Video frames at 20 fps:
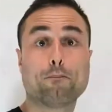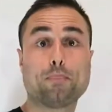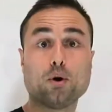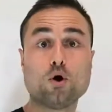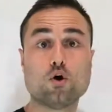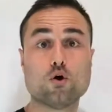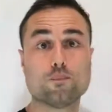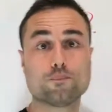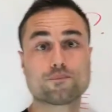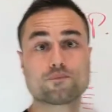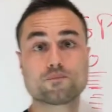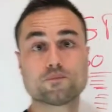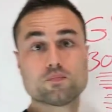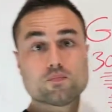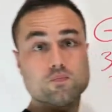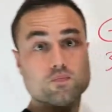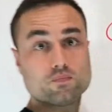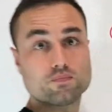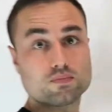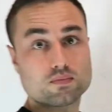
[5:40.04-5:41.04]
Boom.
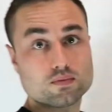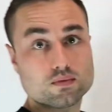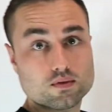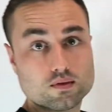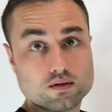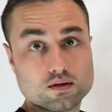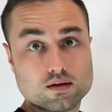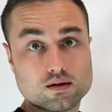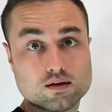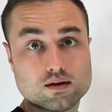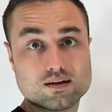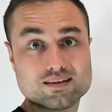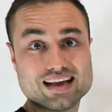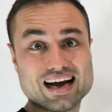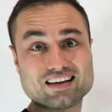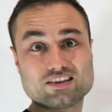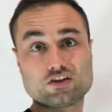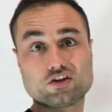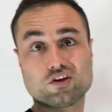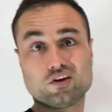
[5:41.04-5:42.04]

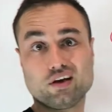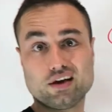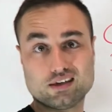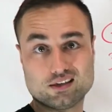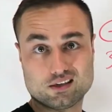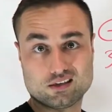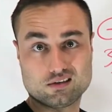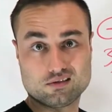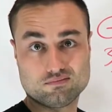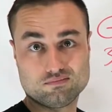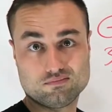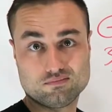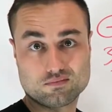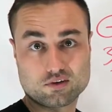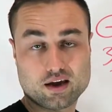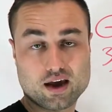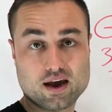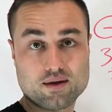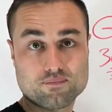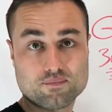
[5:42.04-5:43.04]
That's your list,
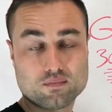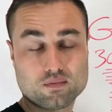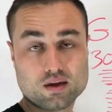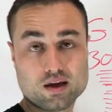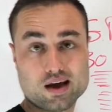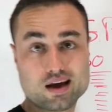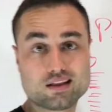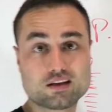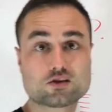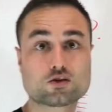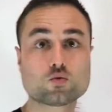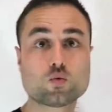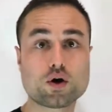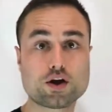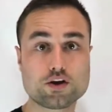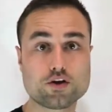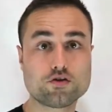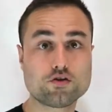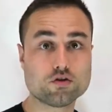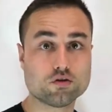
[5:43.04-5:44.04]
okay? And this is
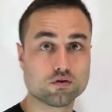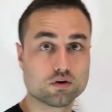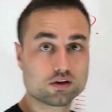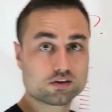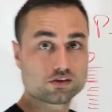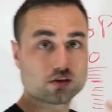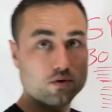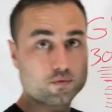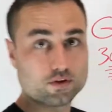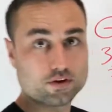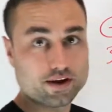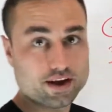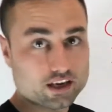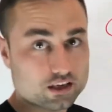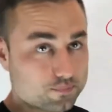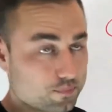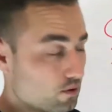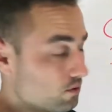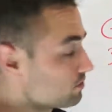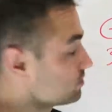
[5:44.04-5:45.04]
what you do. Let's start with the
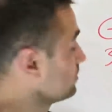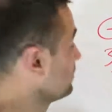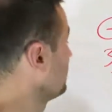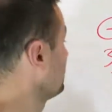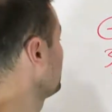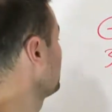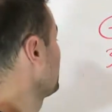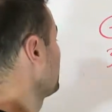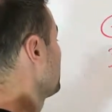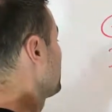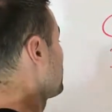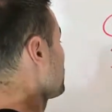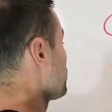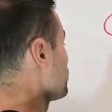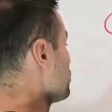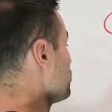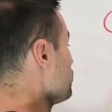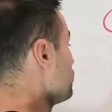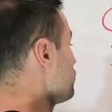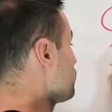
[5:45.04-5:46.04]
guest post.
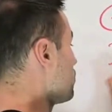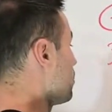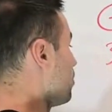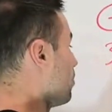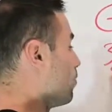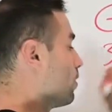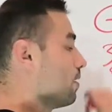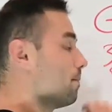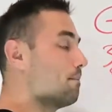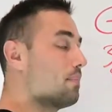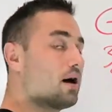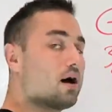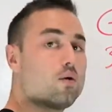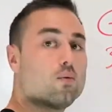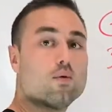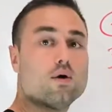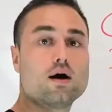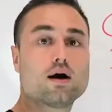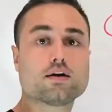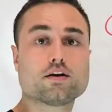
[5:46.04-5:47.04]
You go one
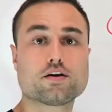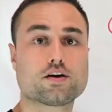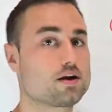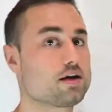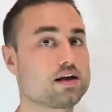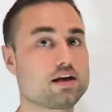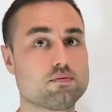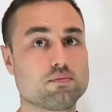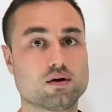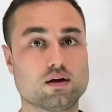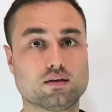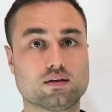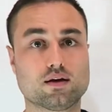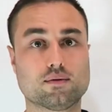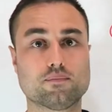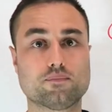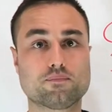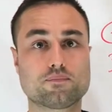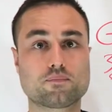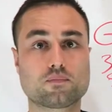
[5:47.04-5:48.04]
by one and email
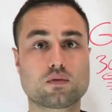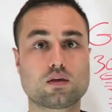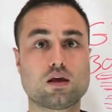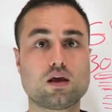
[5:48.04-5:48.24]
them.